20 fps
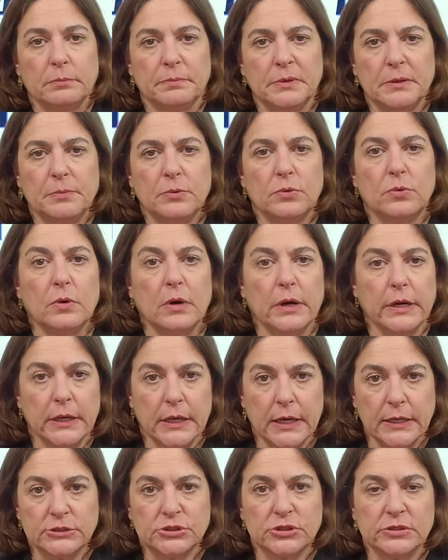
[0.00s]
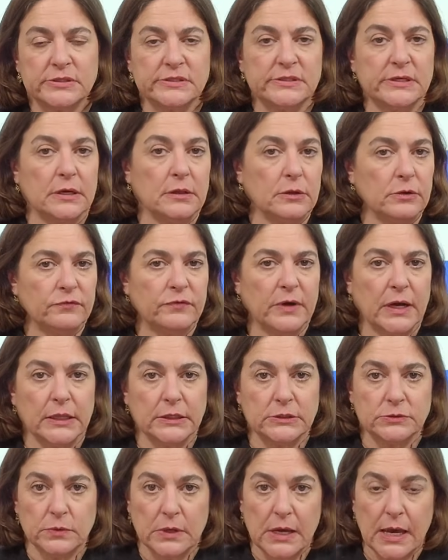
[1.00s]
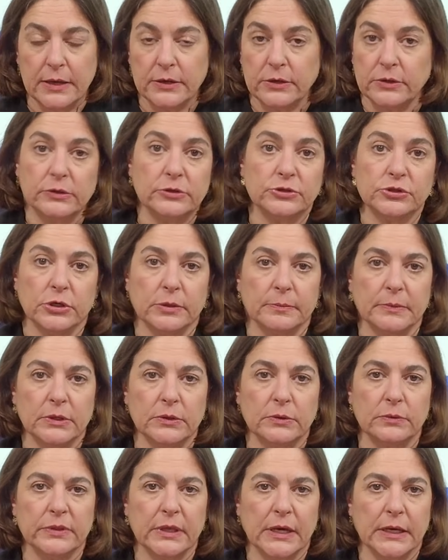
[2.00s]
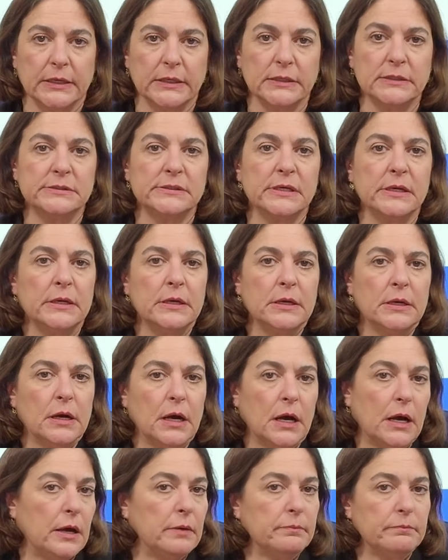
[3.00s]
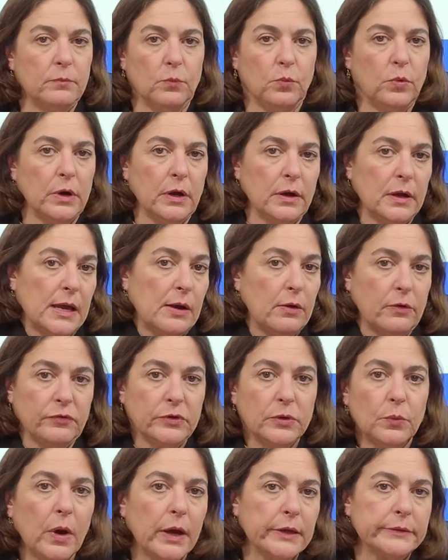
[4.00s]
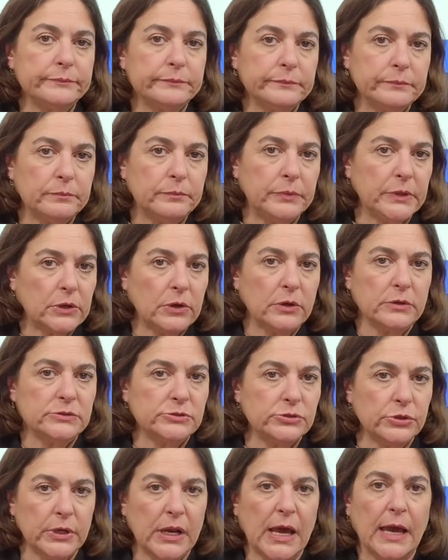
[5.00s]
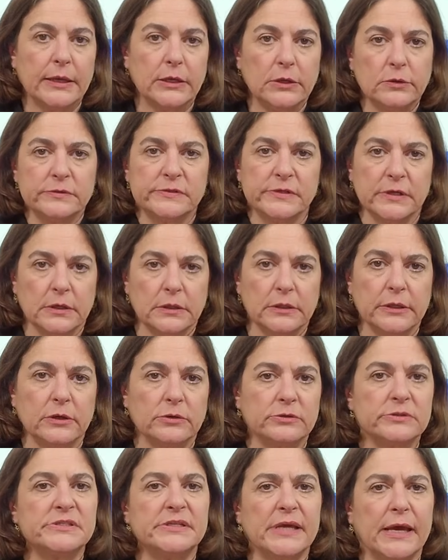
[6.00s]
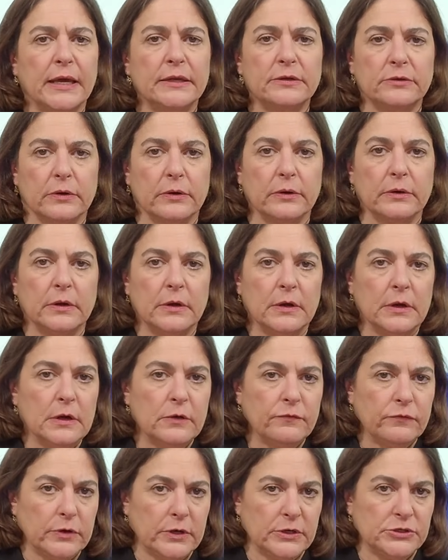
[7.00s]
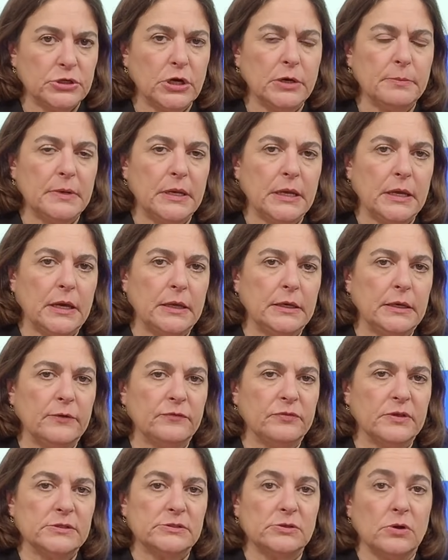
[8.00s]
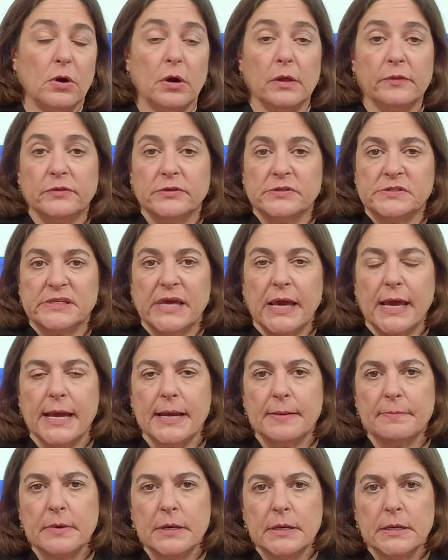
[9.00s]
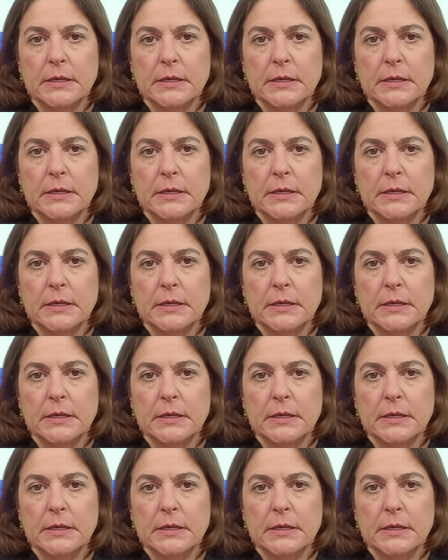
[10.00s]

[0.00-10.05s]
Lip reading: people who are engaged in settler violence. Well, how do you determine who that is? However you want, because you're not using a legal standard for determining any of this. All the same,